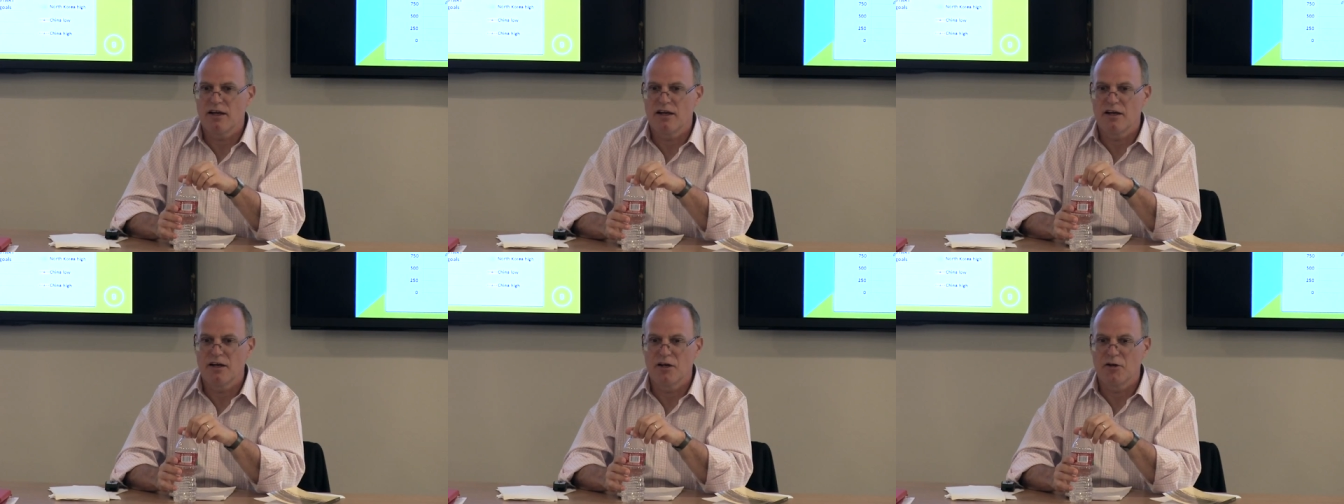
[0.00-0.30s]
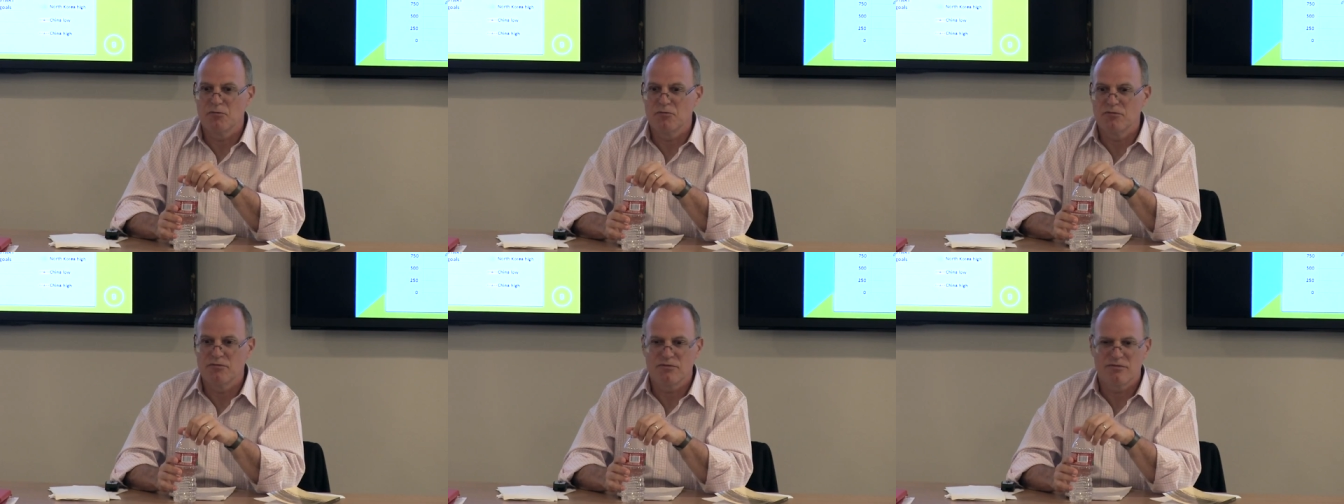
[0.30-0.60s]

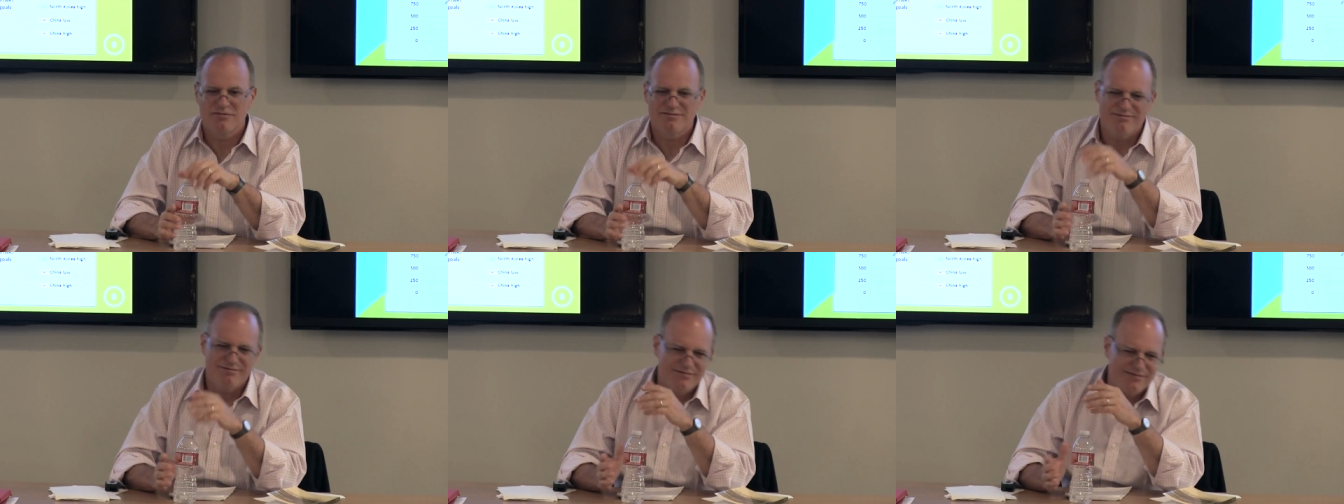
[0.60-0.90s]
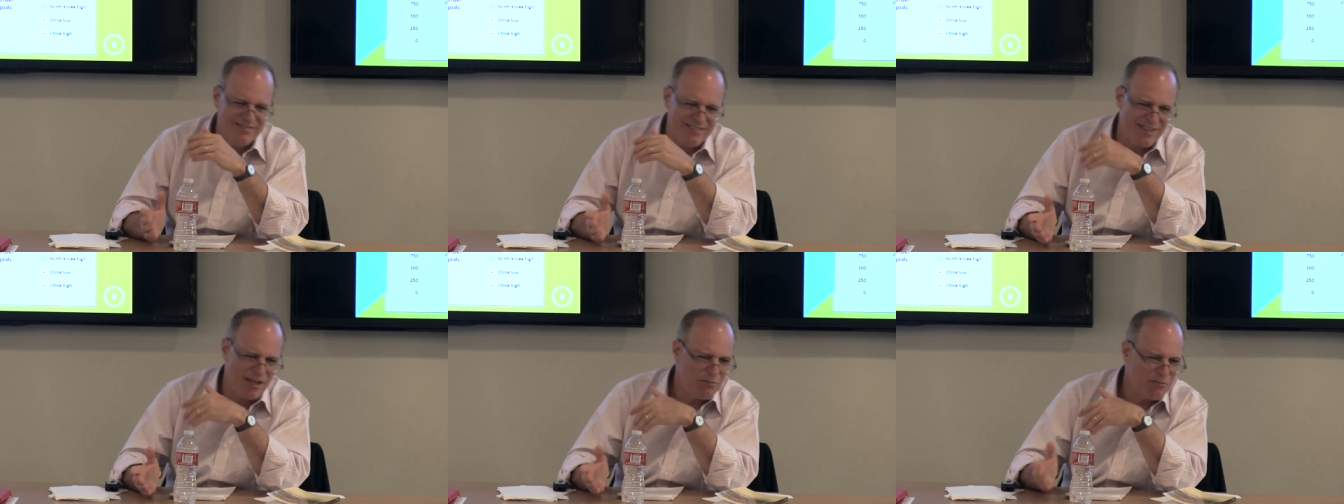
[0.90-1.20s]
Um,
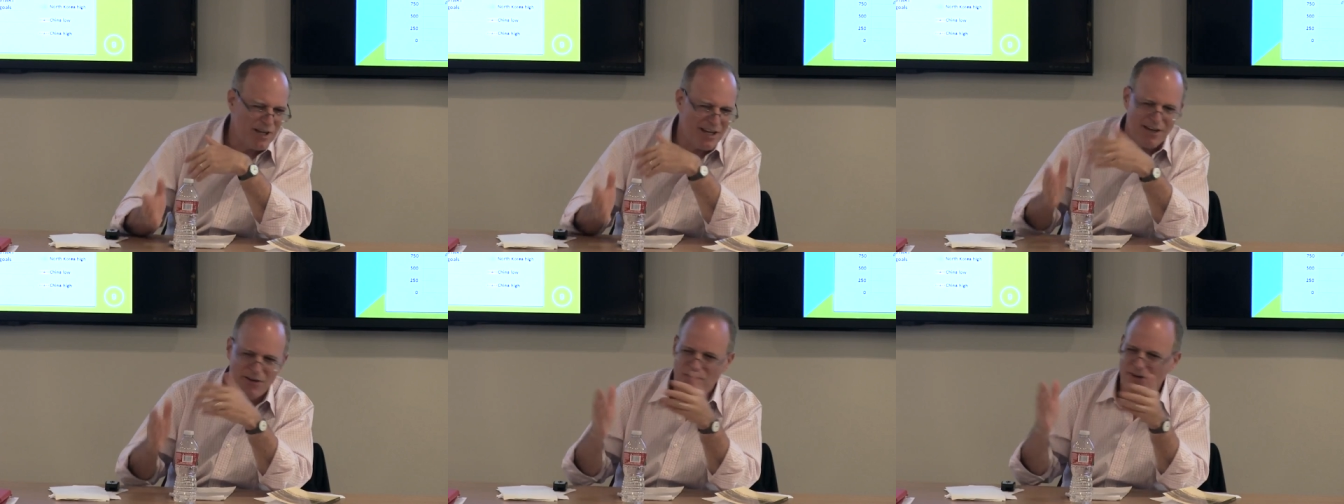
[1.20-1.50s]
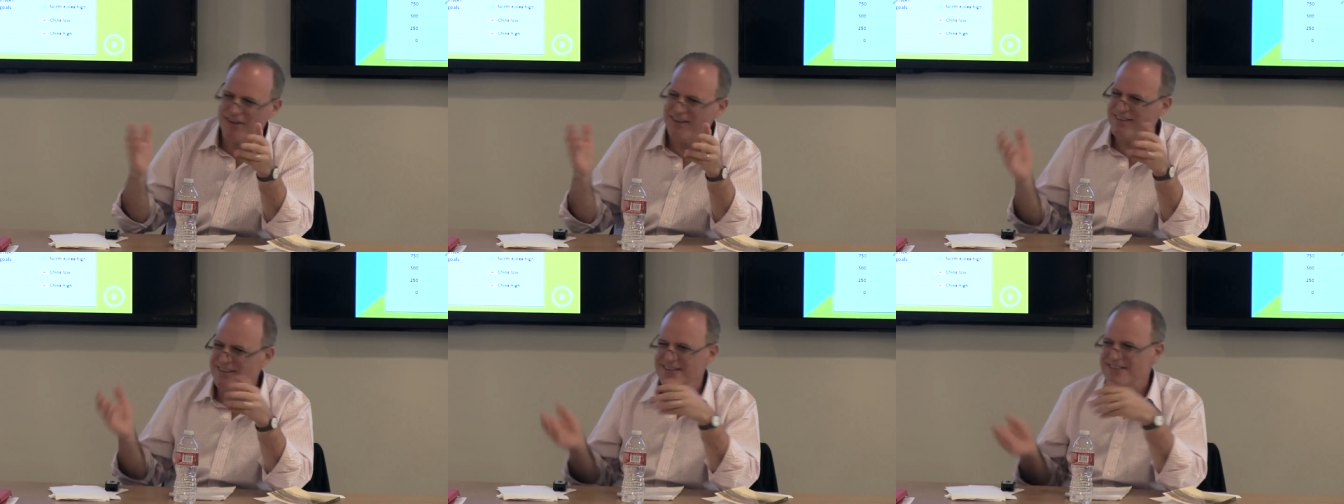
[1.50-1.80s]

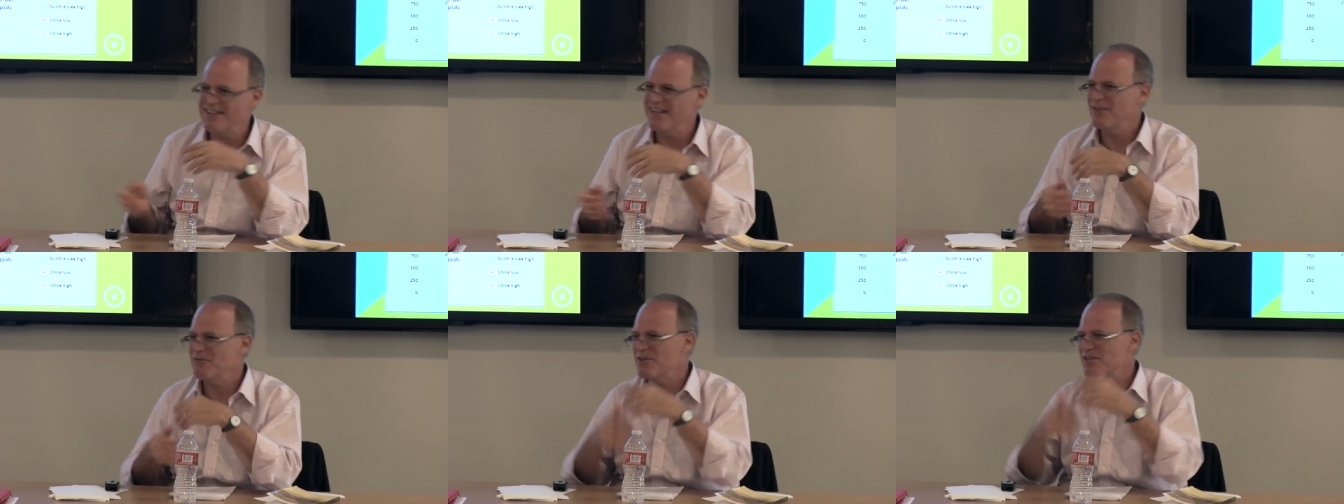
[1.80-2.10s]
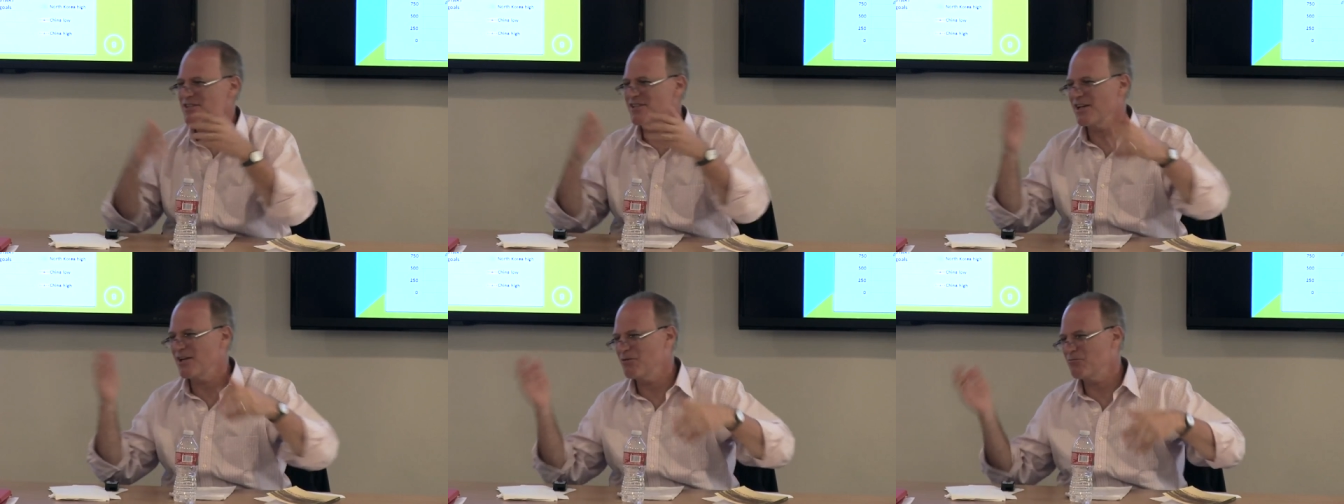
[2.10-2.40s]
somehow it doesn't have
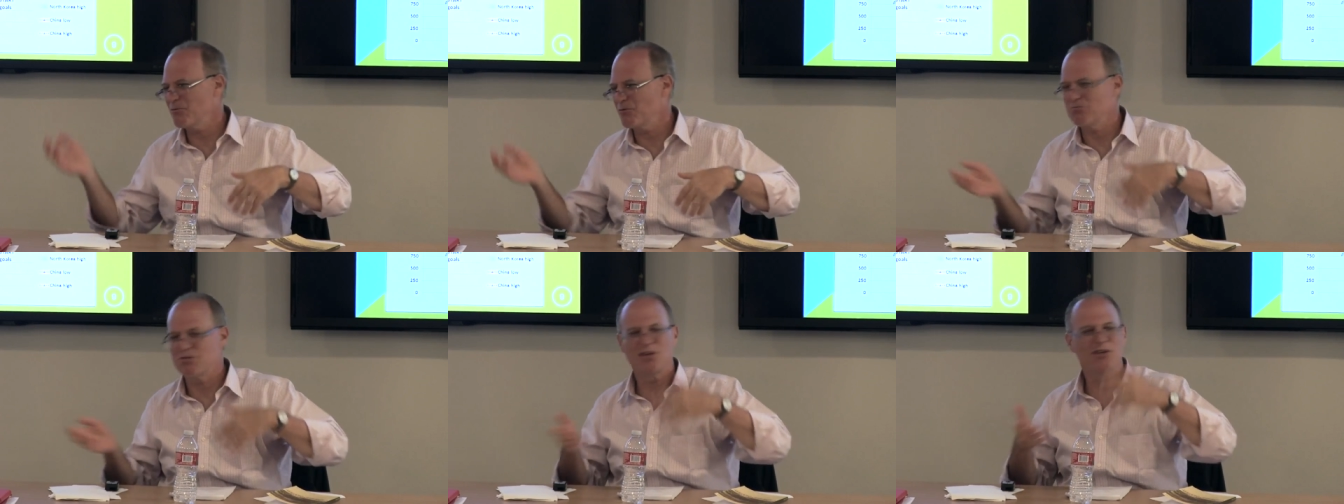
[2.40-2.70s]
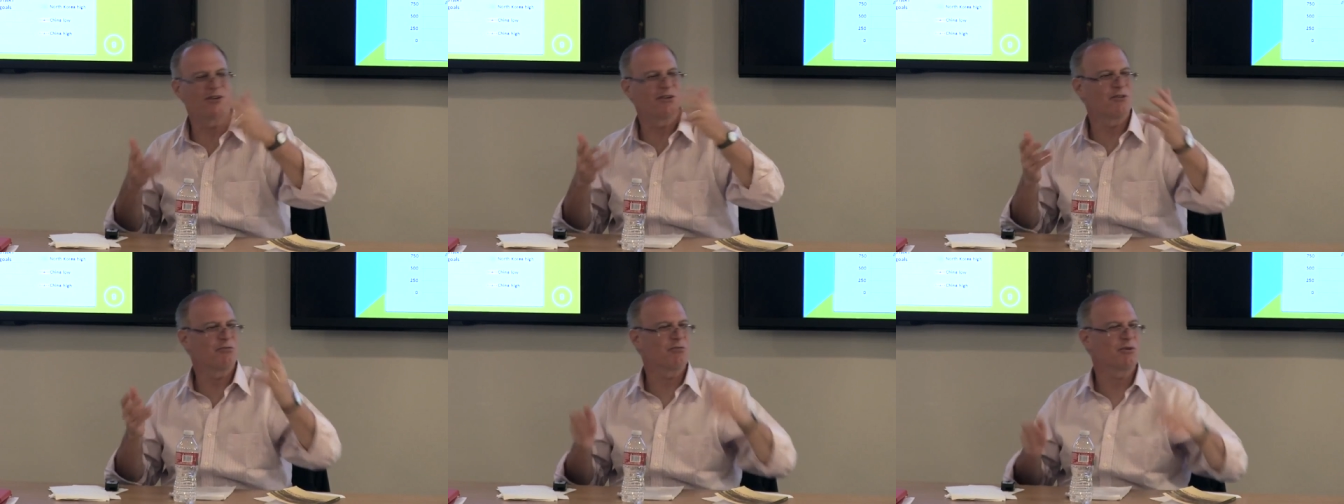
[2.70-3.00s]
the same
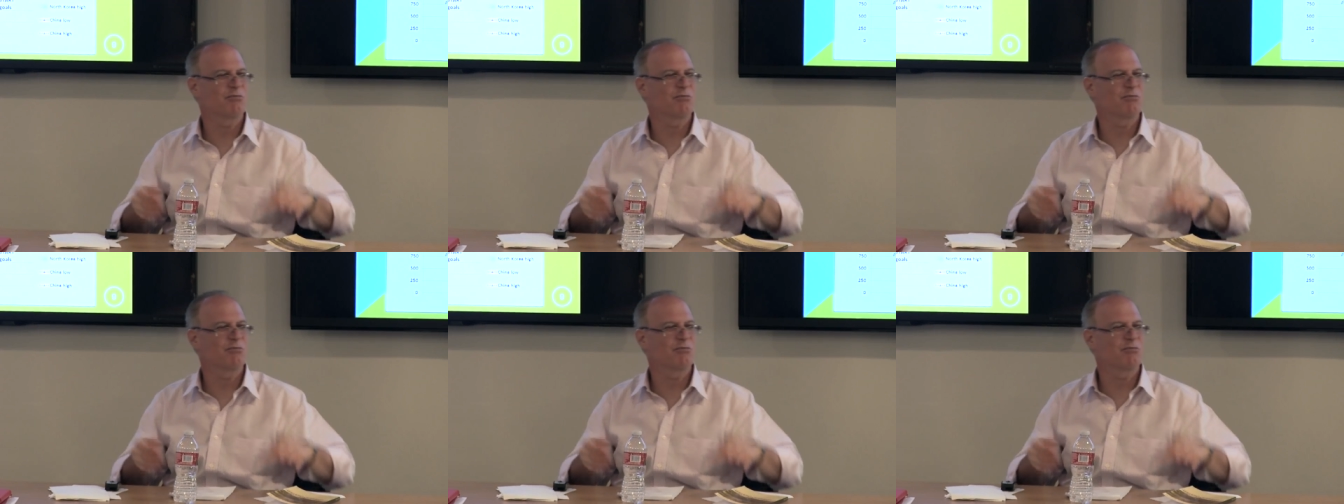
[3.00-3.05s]
appeal.